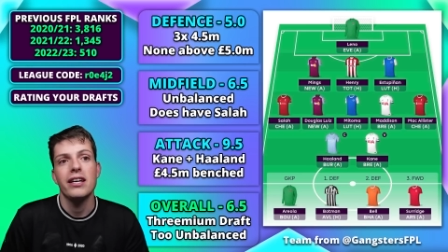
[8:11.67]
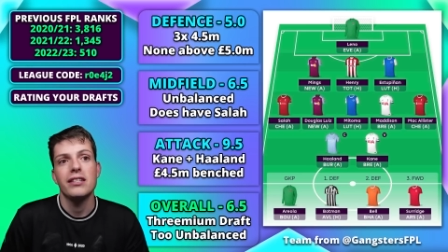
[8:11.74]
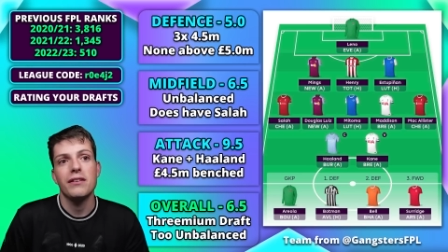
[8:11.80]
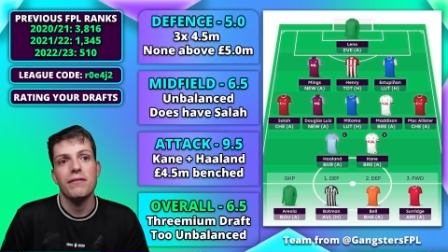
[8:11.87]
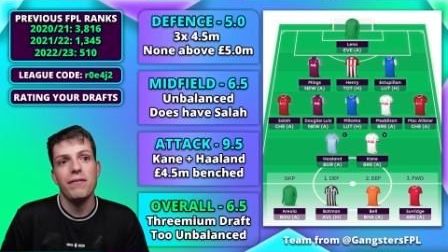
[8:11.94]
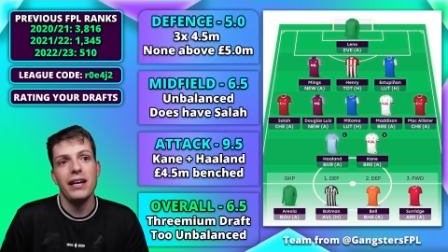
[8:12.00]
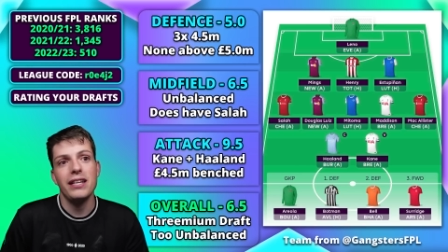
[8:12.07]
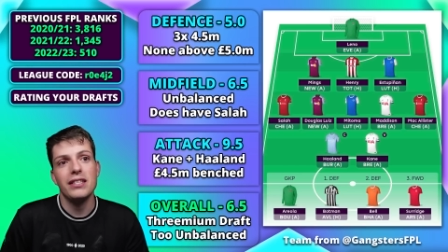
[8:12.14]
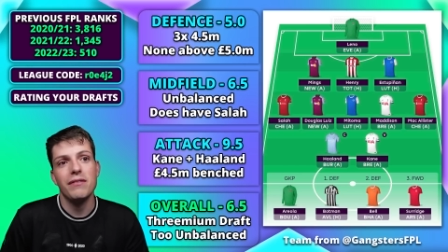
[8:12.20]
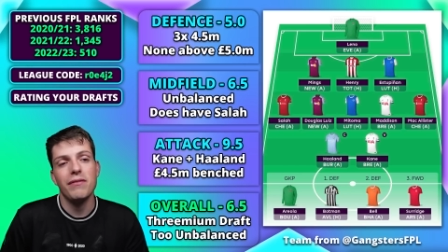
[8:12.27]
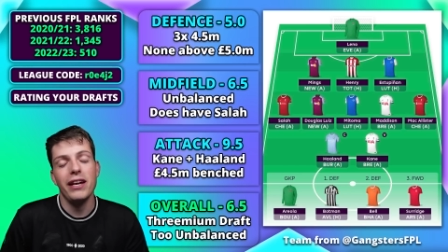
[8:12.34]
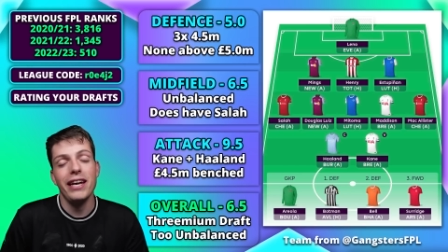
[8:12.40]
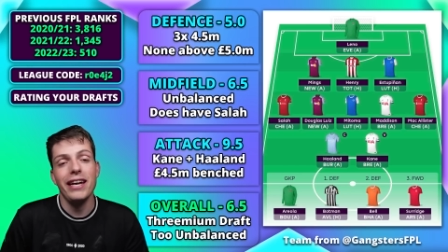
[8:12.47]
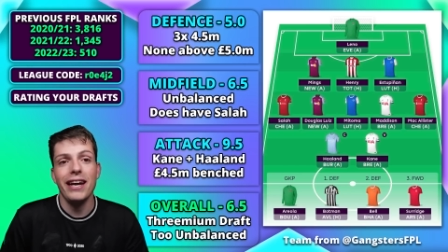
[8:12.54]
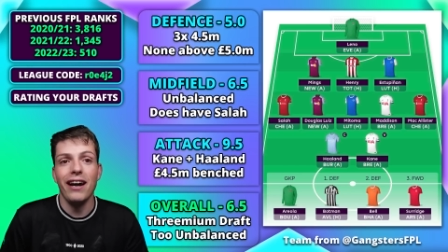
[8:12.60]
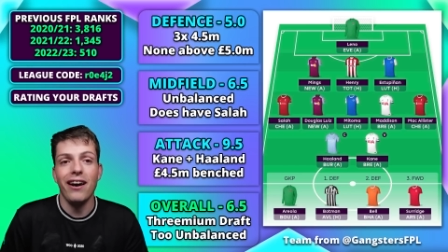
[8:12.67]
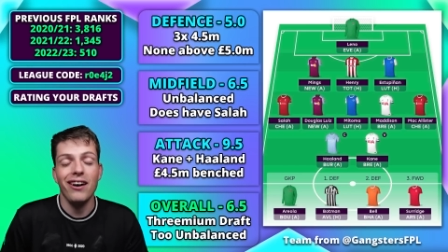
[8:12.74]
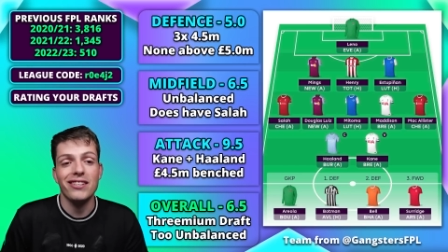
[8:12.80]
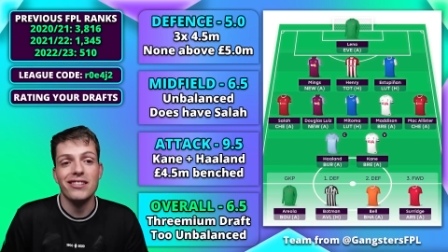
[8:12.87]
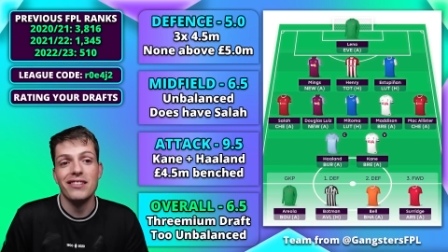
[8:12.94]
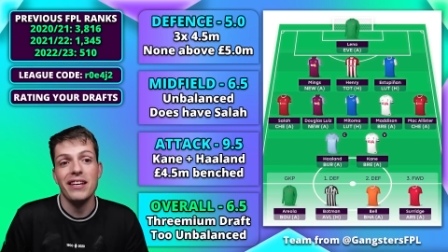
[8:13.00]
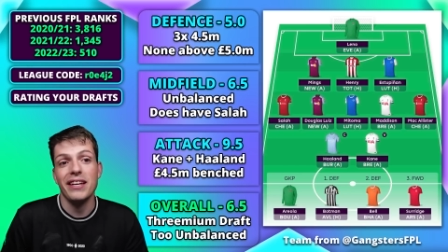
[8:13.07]
Defensively, I
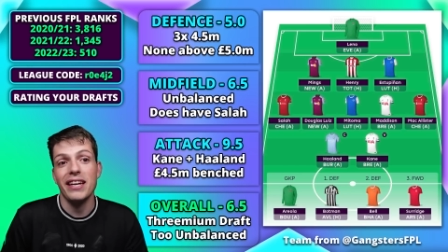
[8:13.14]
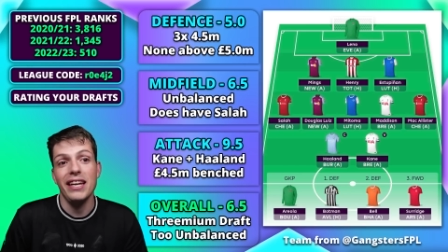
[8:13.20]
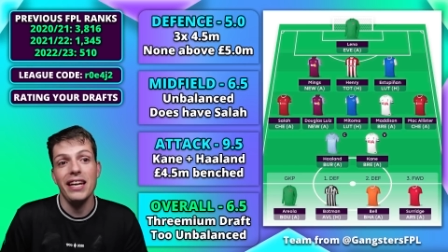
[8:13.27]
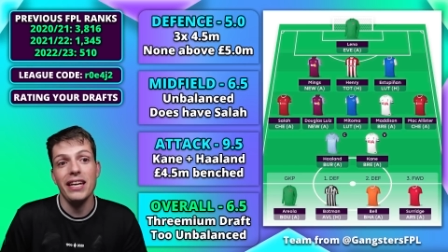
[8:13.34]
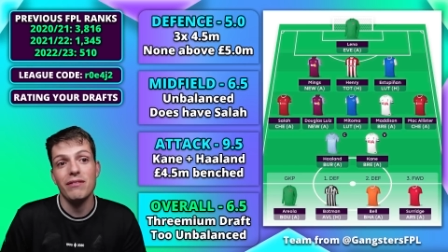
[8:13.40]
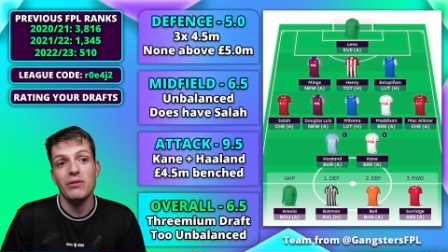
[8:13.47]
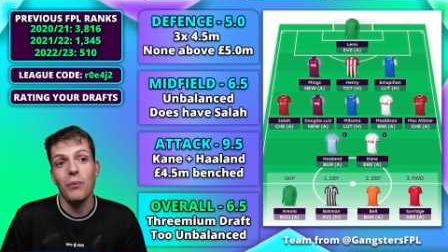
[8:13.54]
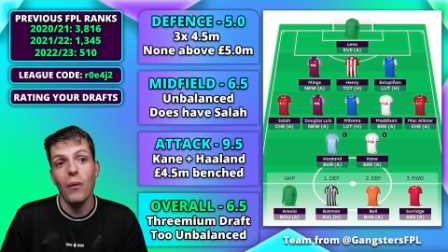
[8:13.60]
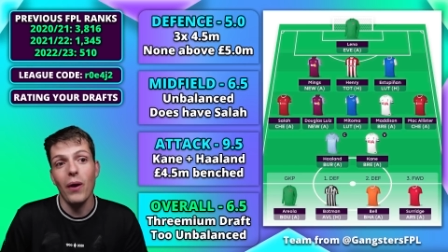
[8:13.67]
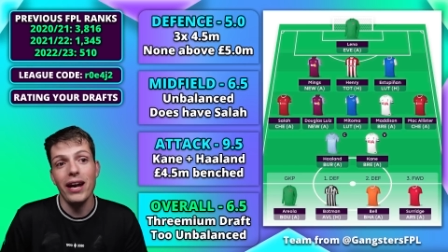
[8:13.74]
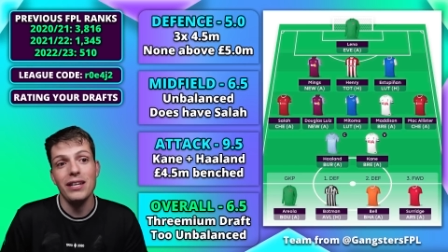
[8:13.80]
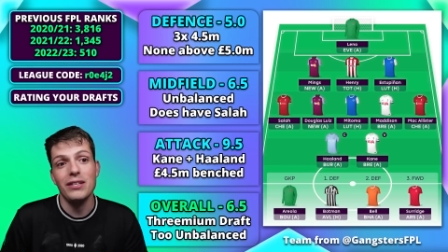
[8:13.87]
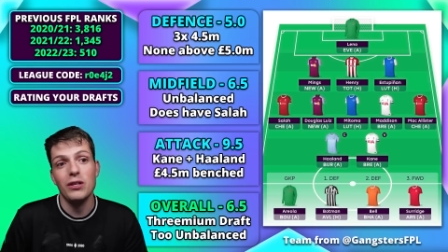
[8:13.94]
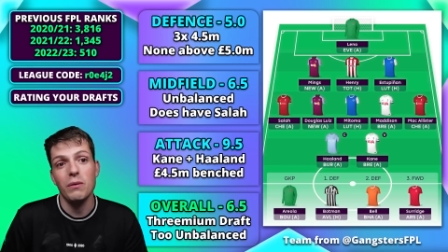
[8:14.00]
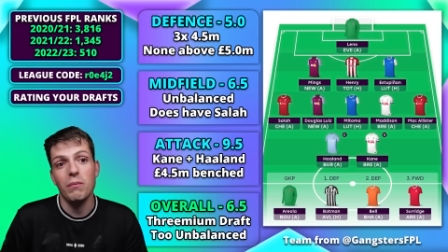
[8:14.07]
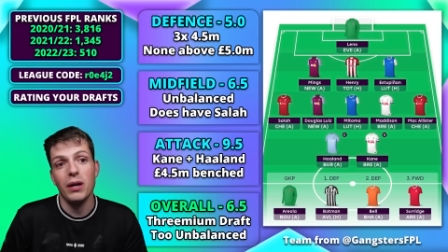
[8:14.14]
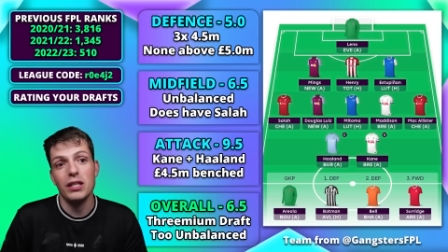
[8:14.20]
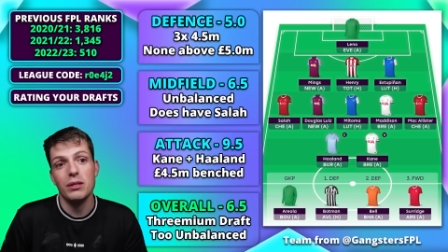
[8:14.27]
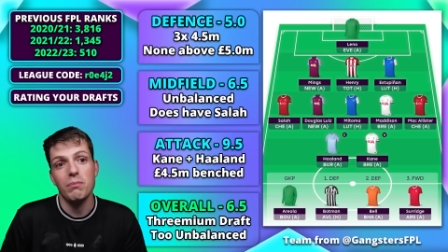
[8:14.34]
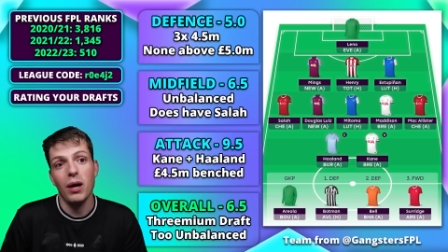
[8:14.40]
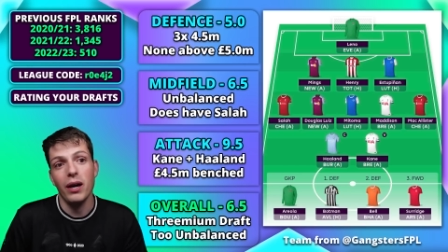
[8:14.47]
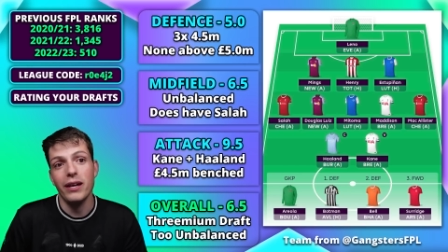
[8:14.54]
just think it leaves way too
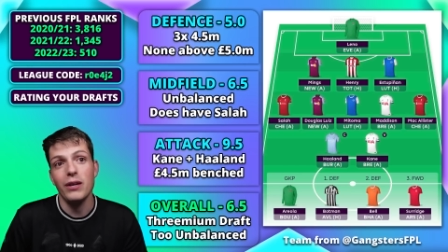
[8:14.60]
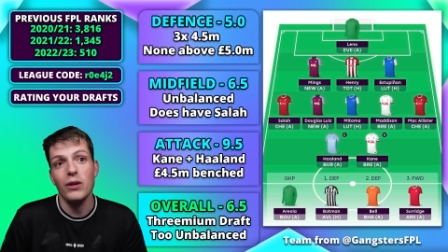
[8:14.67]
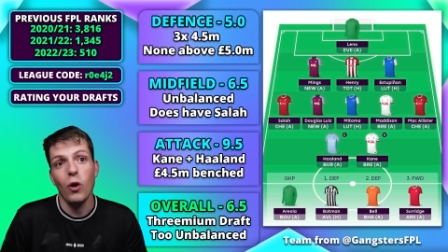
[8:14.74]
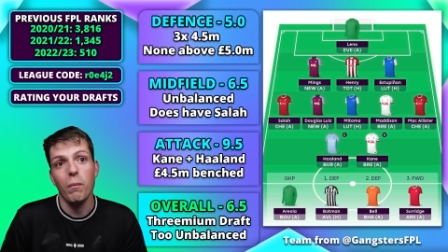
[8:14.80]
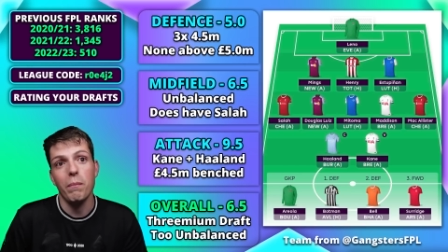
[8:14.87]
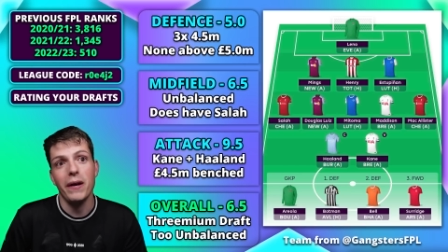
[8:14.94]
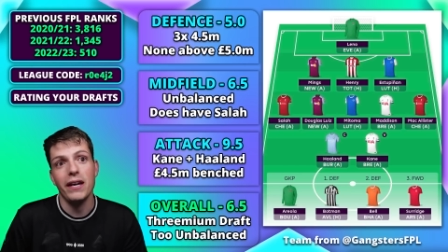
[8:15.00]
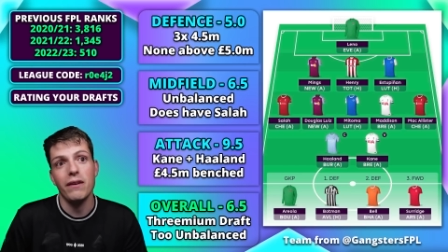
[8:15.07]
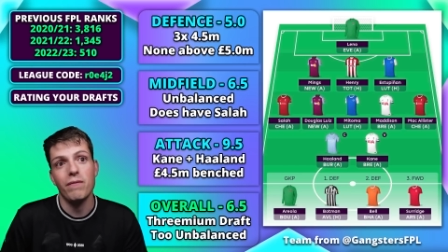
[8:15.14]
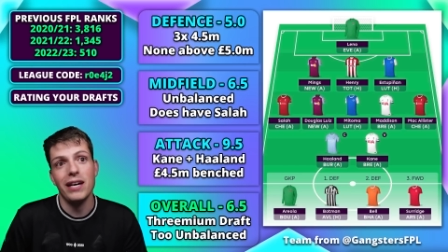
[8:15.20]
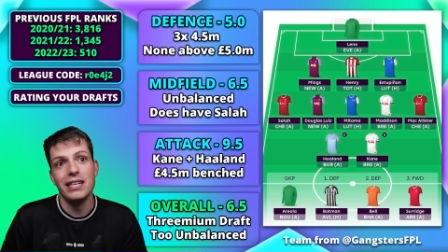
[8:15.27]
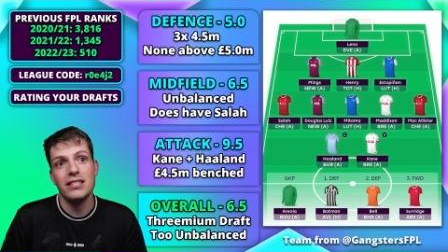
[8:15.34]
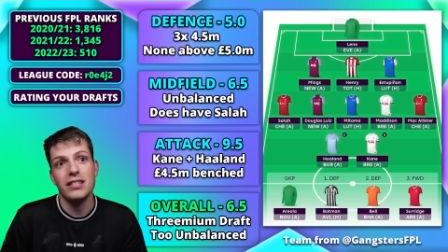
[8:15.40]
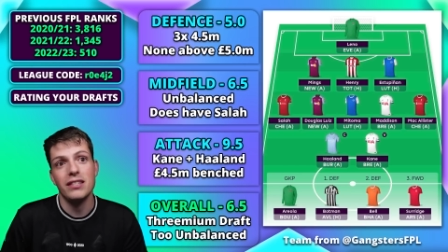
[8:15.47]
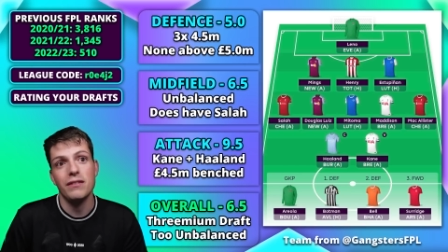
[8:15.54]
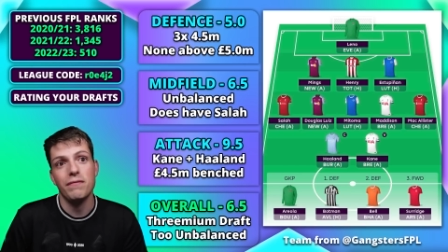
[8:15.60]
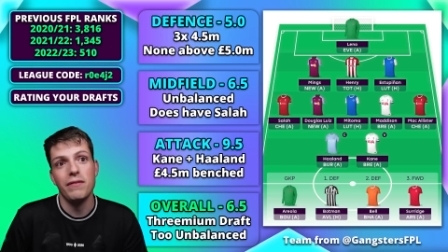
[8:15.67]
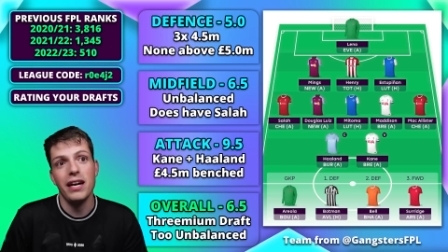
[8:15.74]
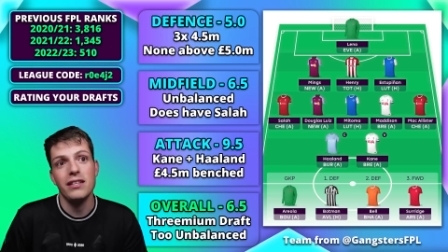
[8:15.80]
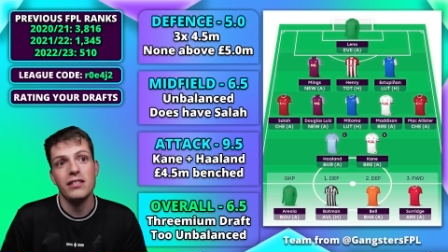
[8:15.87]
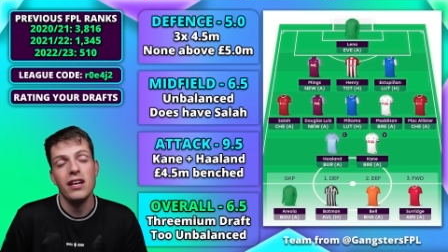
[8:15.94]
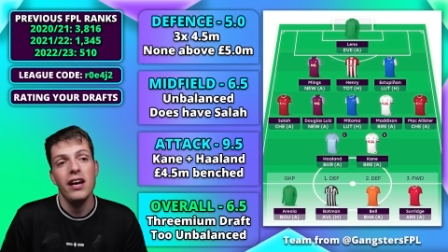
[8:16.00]
much money not being invested in
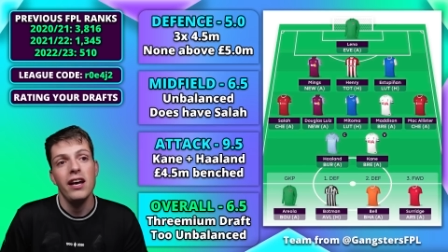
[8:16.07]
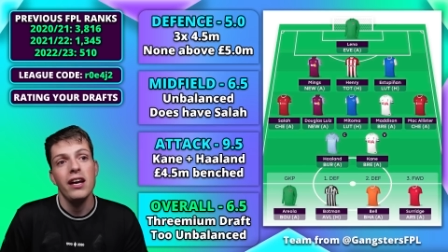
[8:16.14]
defence.